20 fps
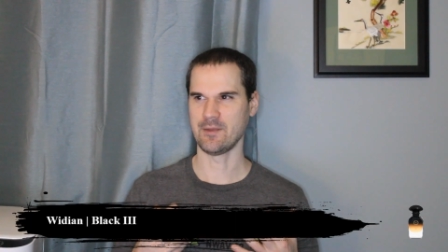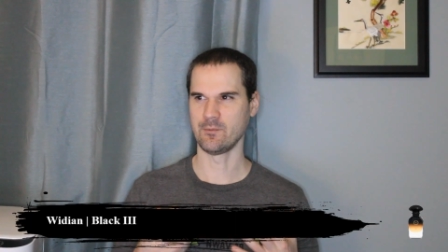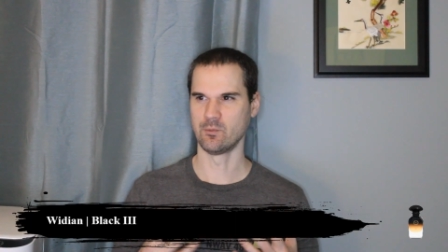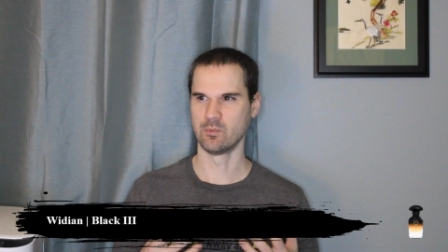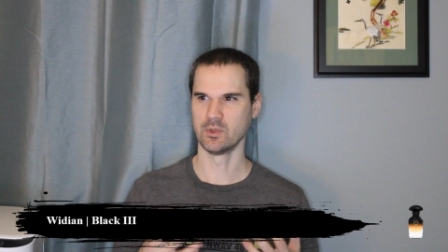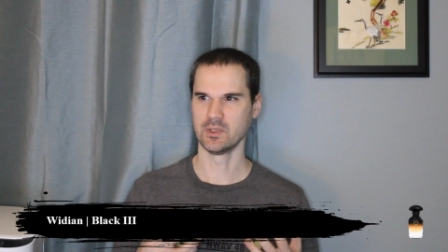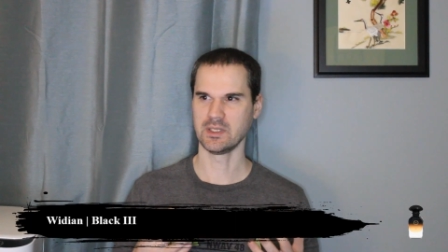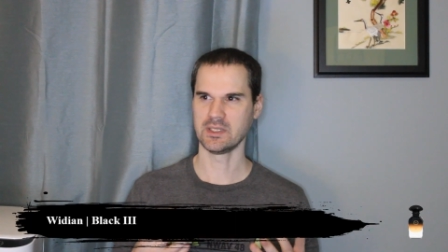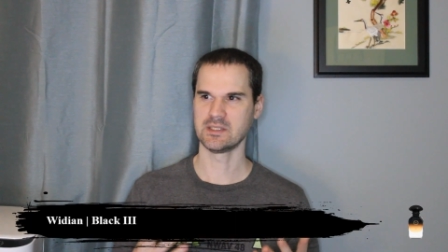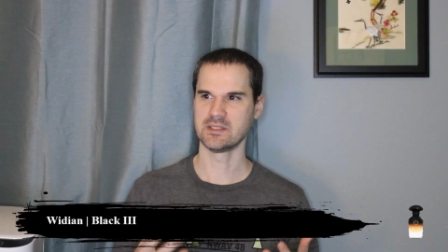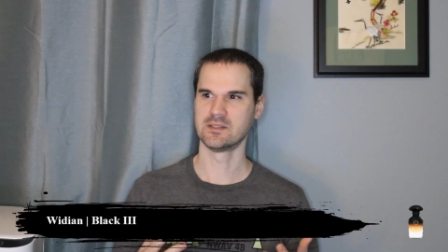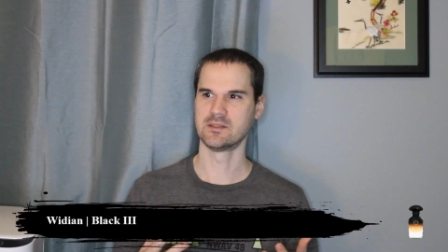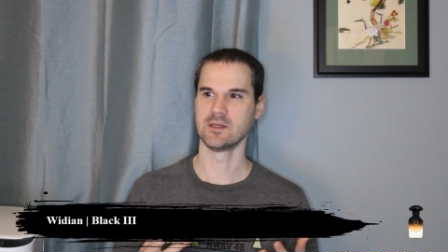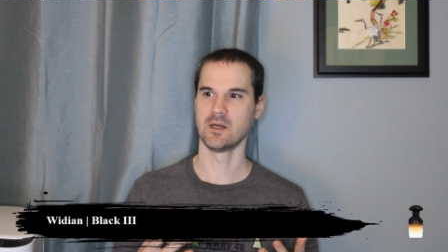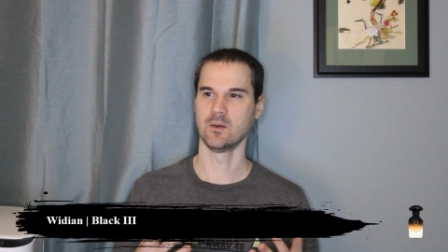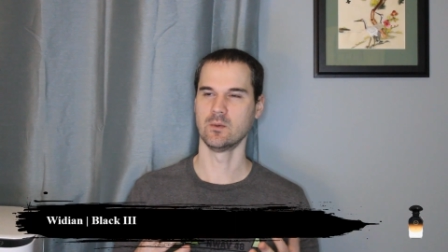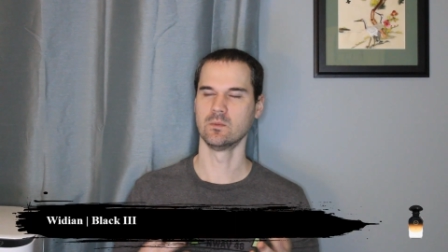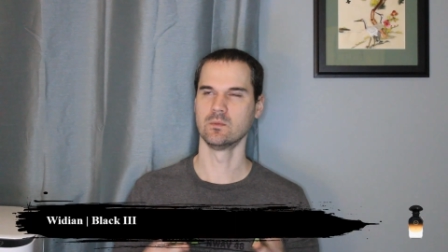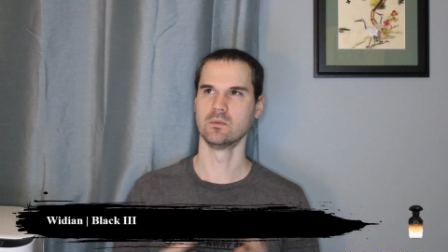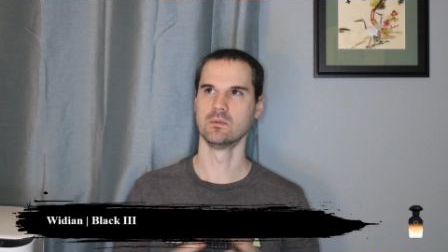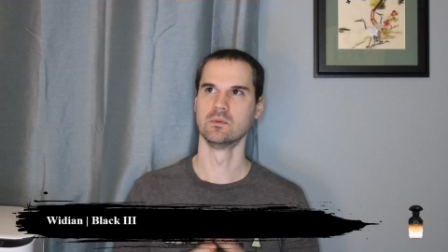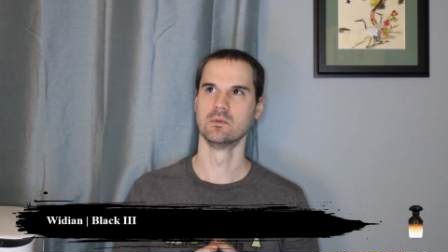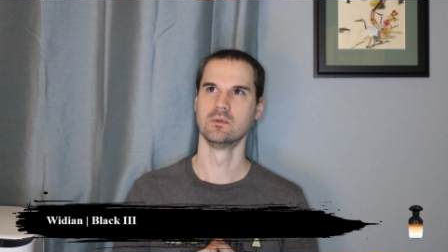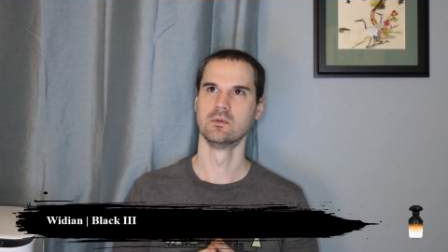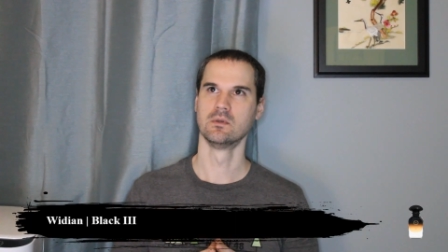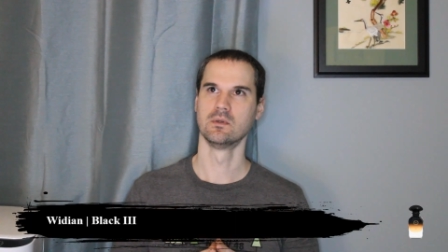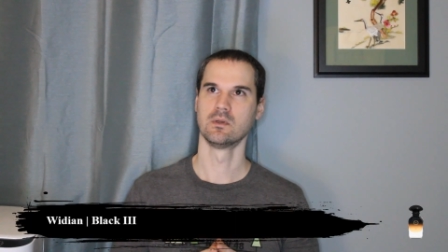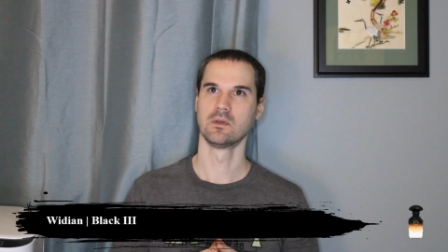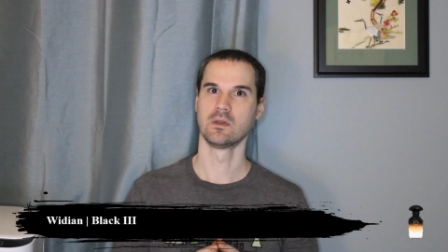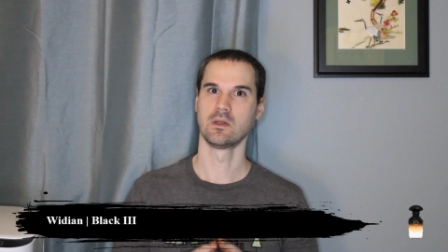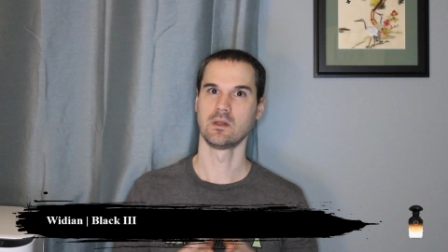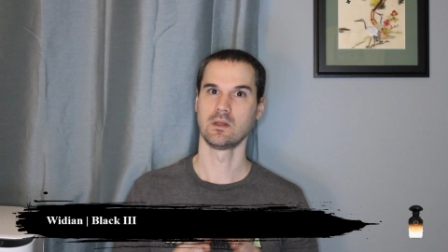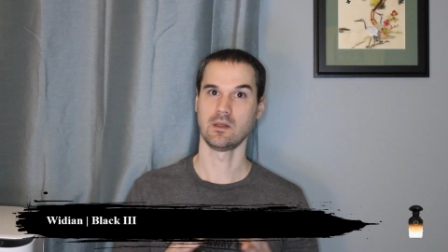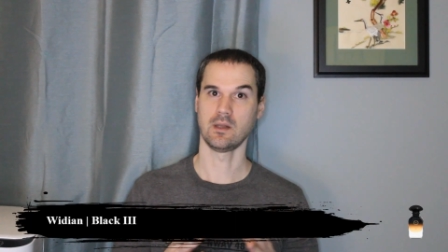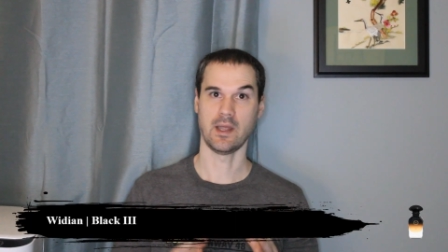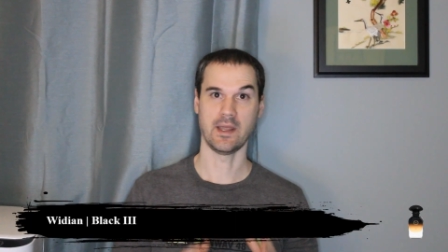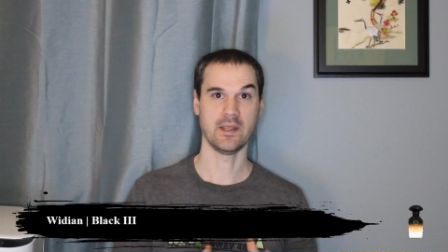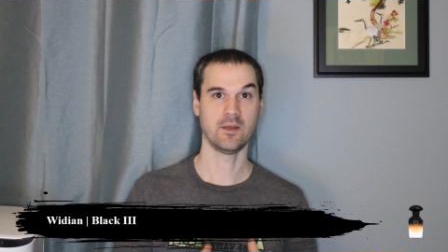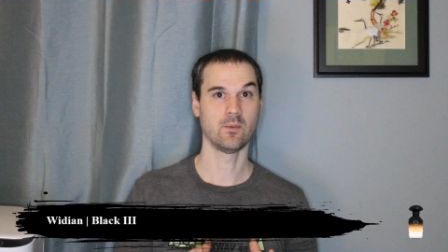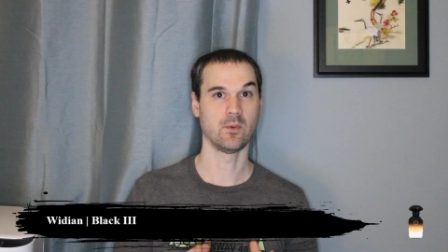really don't
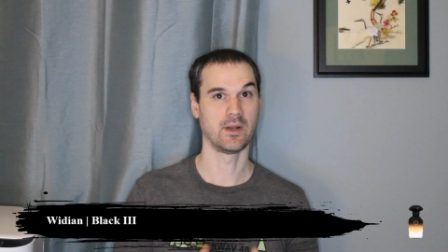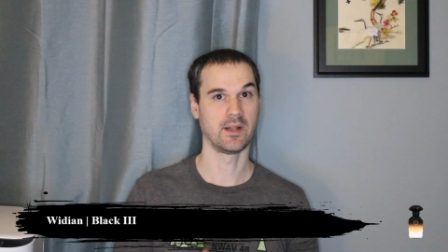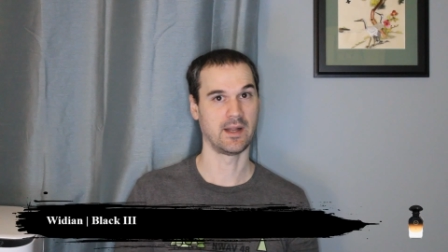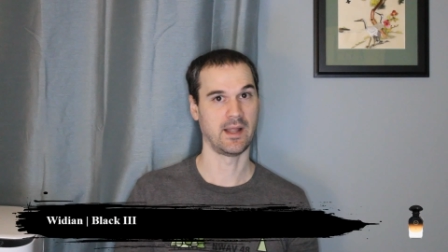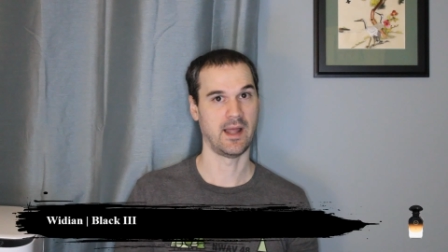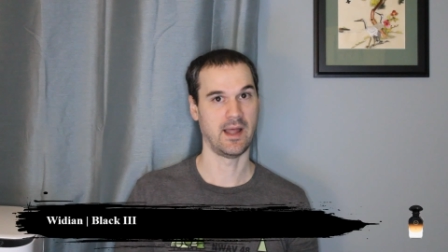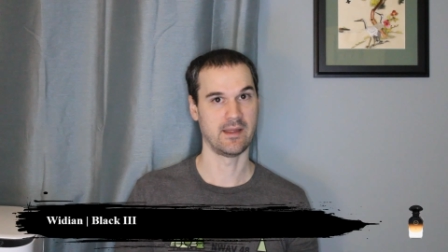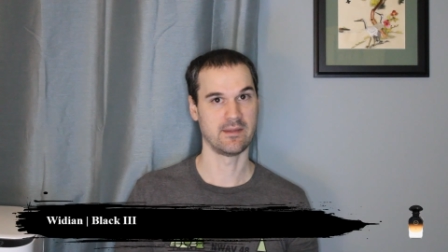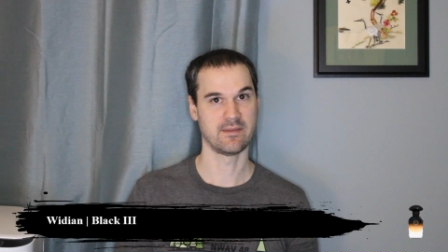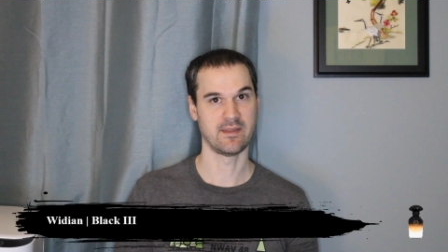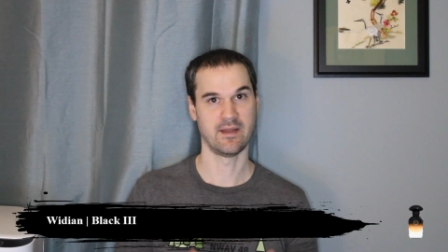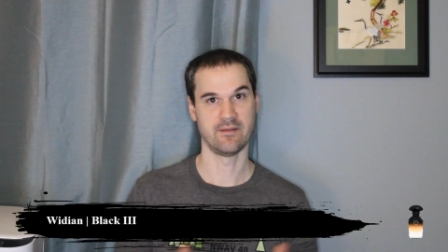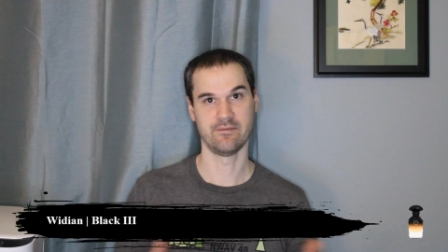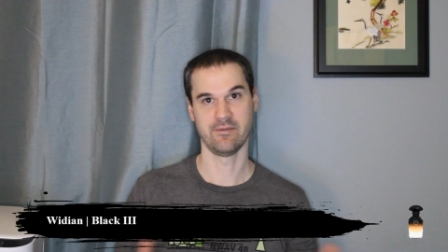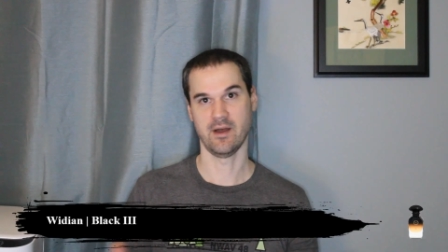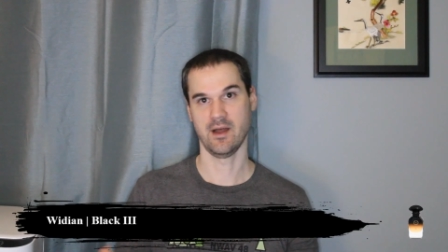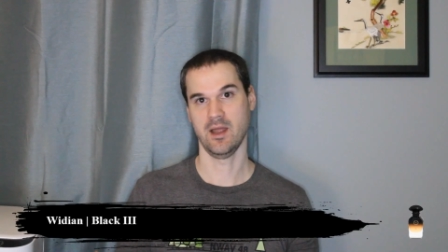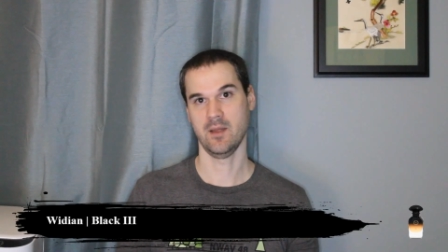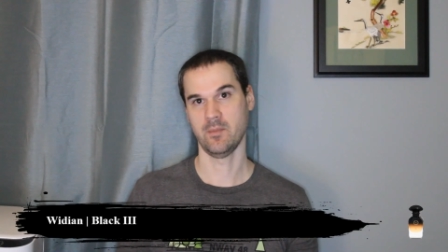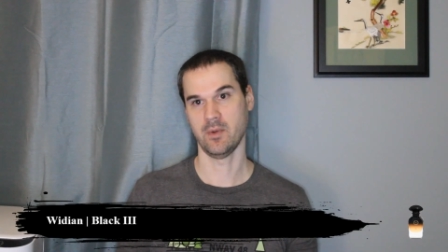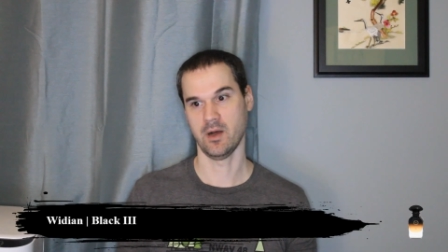like when it has that vibe.